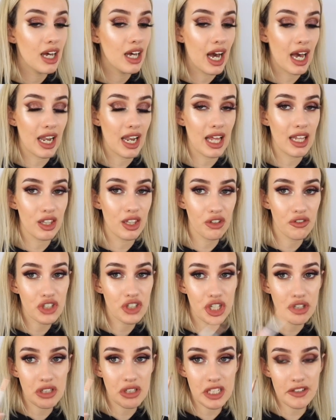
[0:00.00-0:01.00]
and I love to
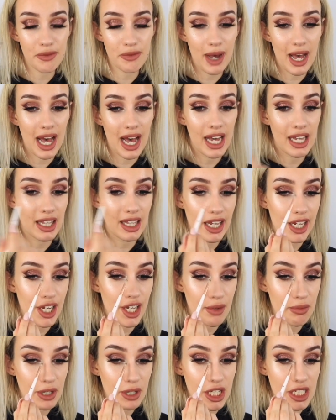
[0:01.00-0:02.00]
use this for my
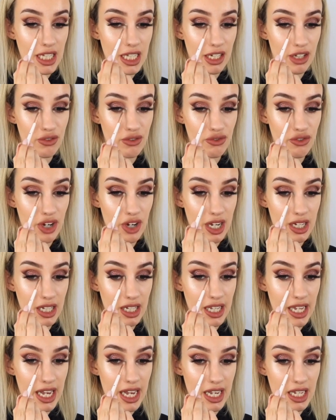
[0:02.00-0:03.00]
highlighter because I can really
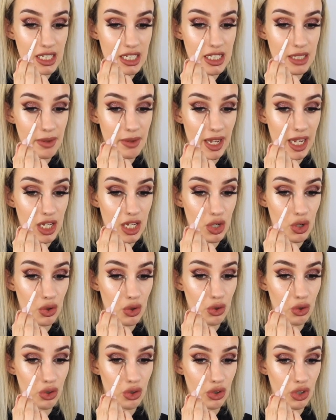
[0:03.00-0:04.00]
get into my inner
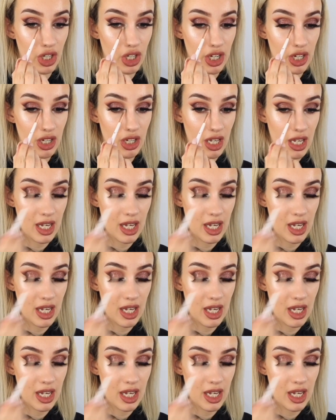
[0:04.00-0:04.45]
corner,